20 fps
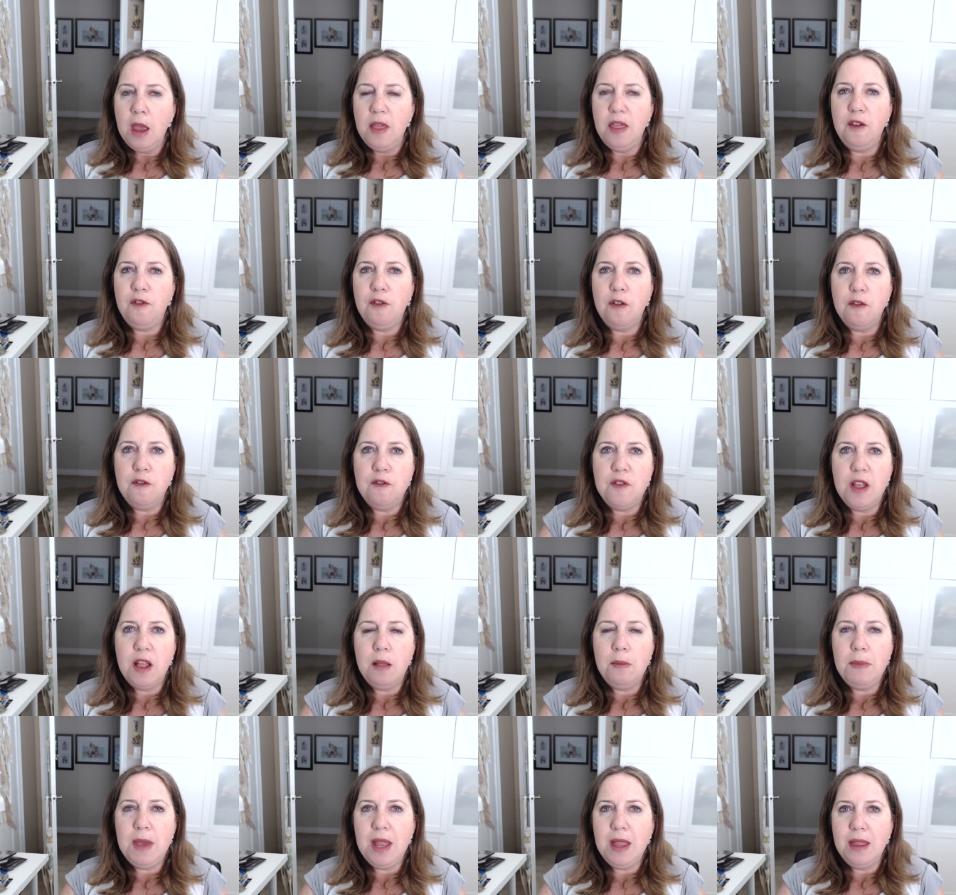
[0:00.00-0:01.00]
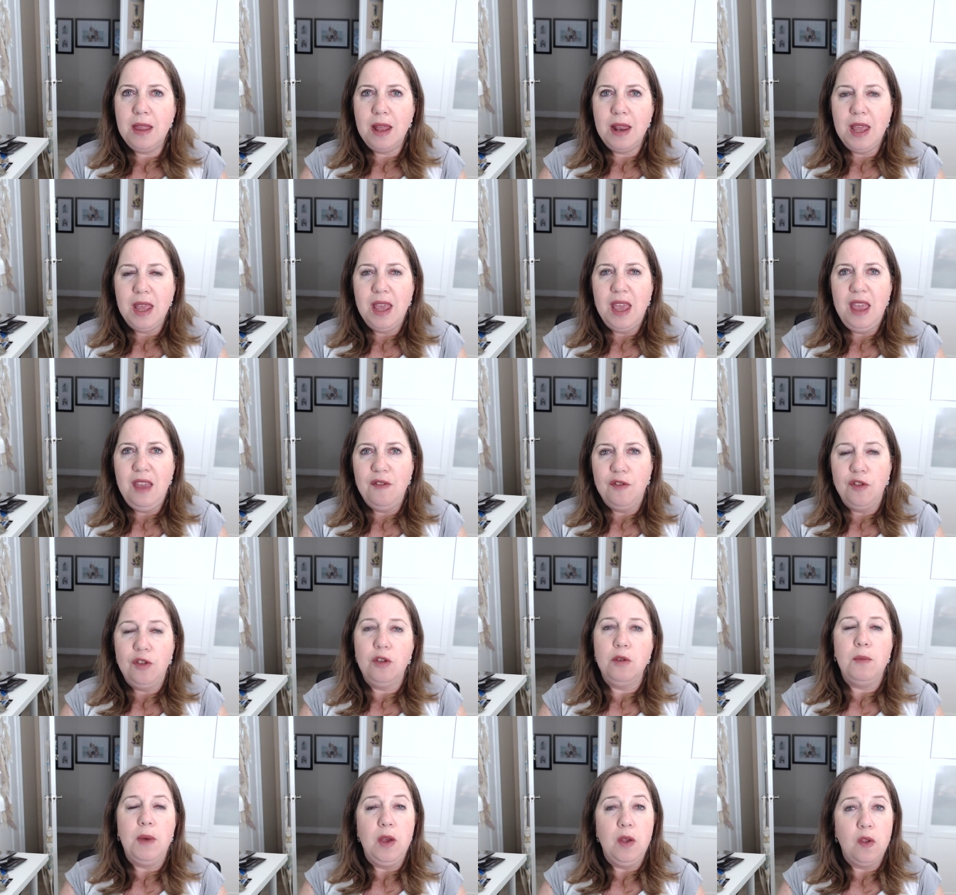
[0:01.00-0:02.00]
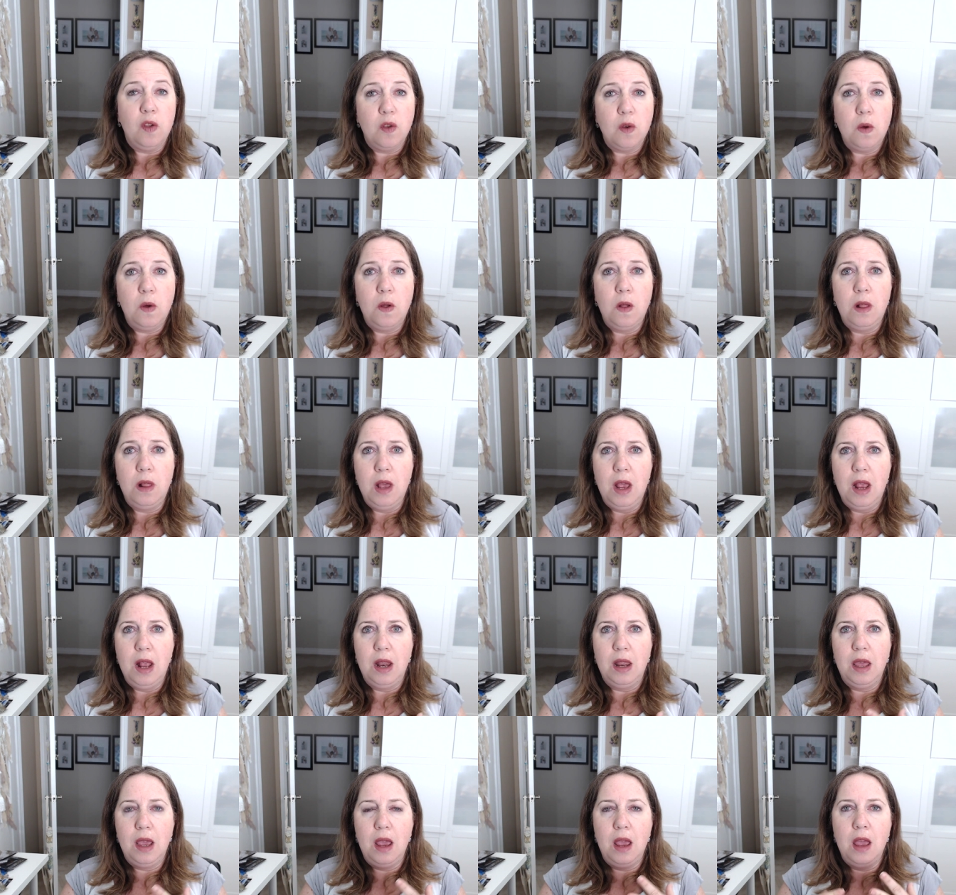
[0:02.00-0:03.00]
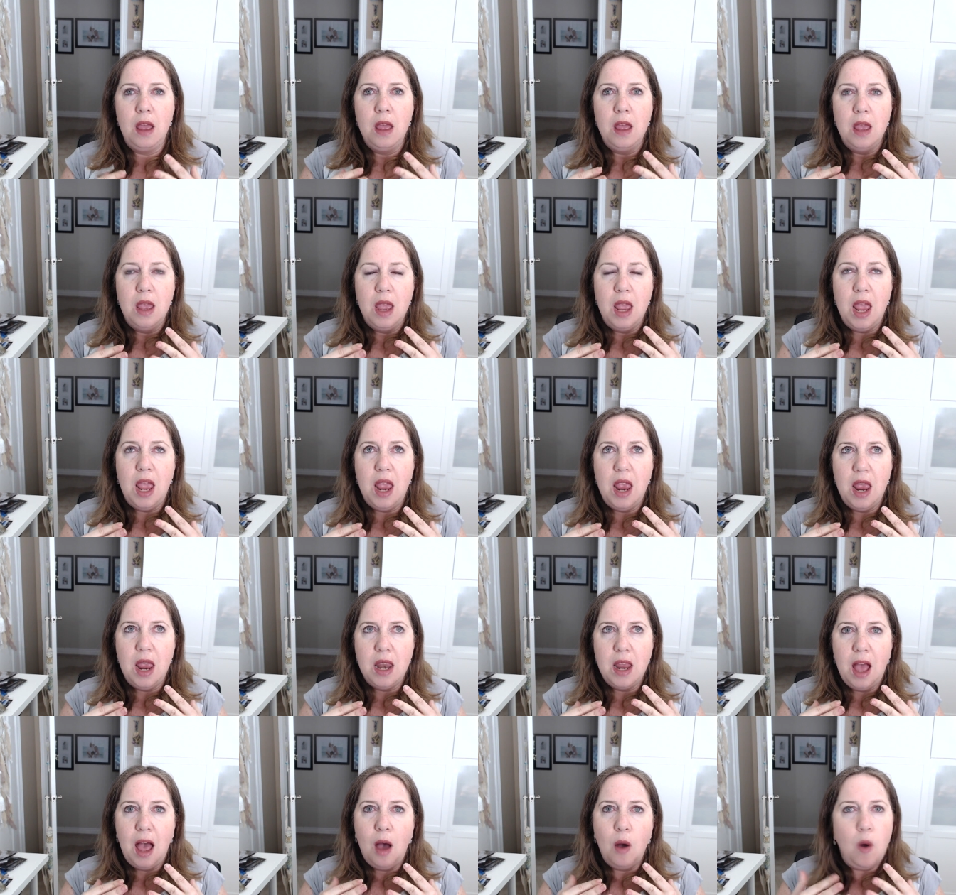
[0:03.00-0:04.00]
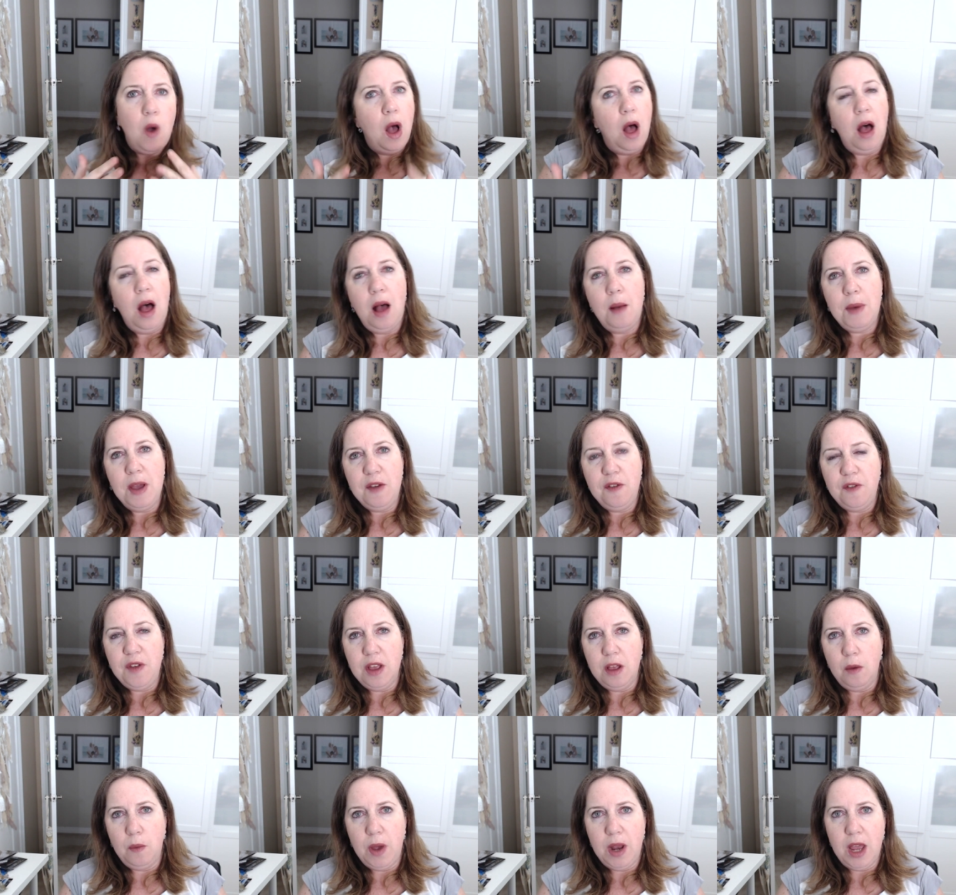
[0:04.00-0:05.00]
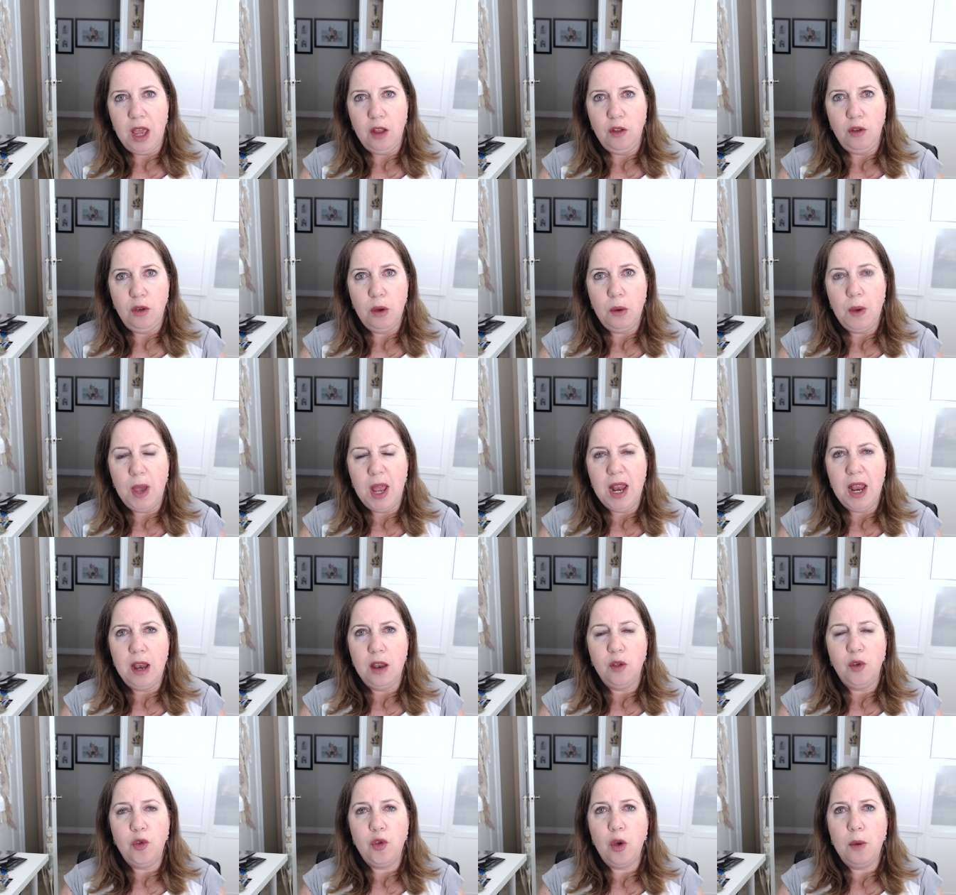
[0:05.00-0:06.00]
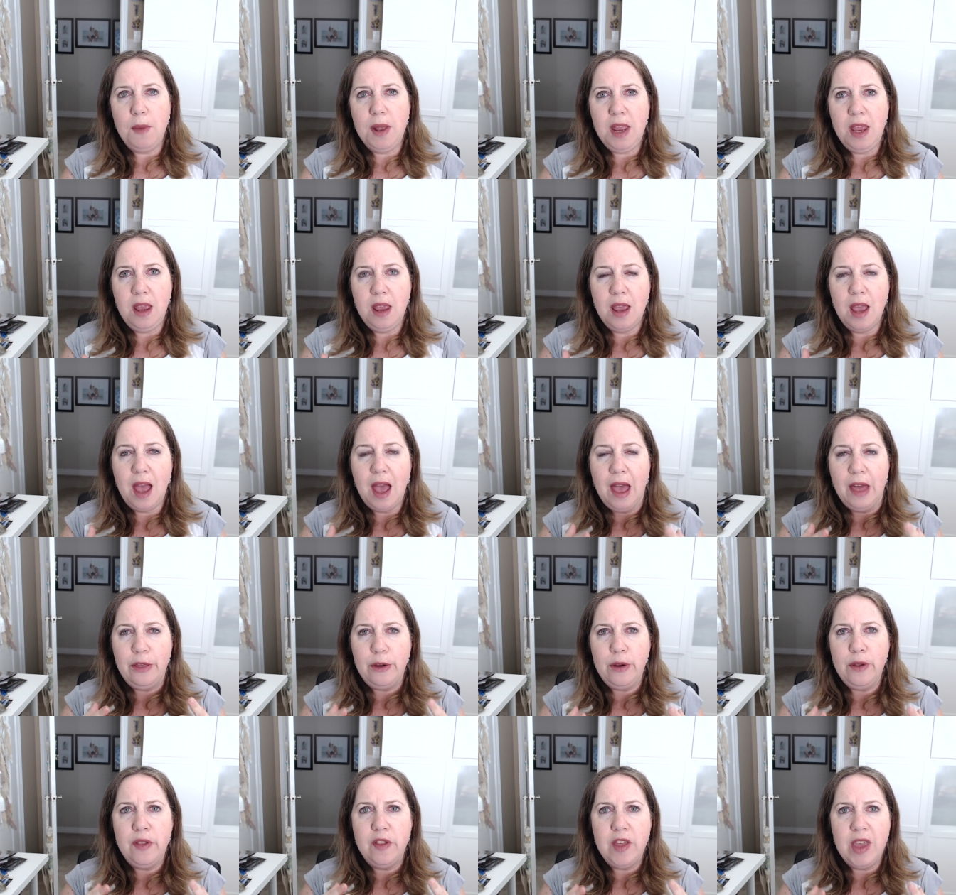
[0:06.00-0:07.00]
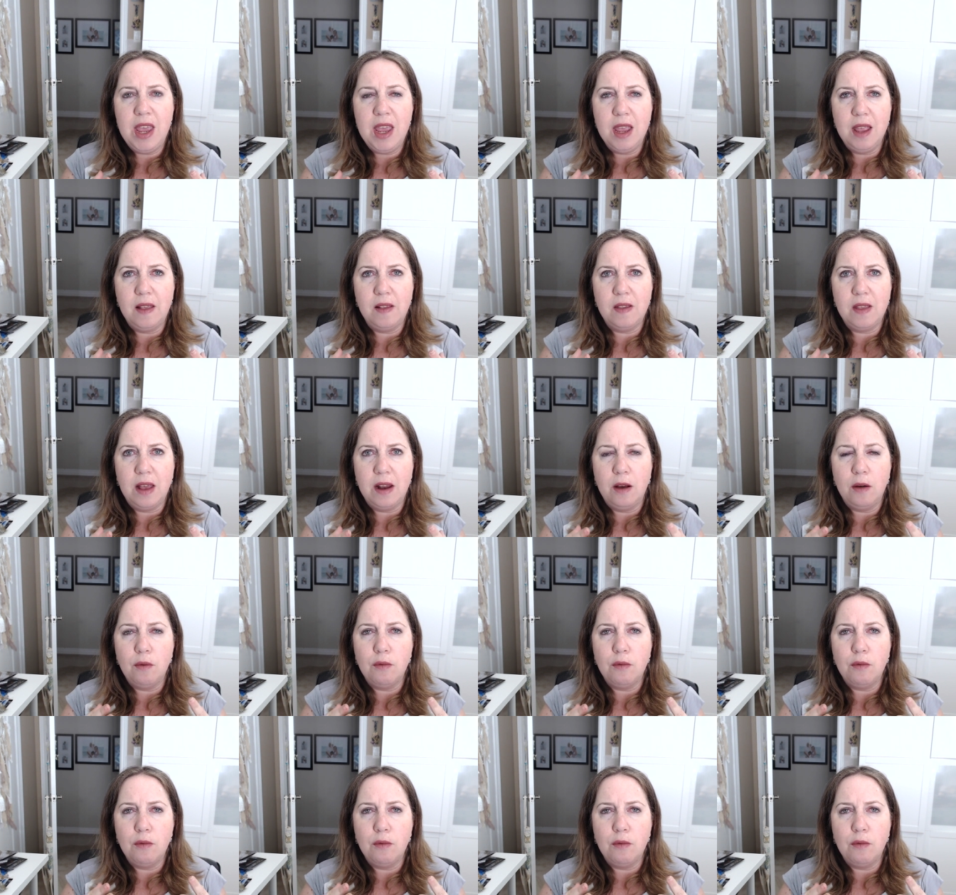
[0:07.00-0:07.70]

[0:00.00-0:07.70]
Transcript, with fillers: the fulfillment that it gives to my soul, and the and how calm I feel when I do it, and so many other things that are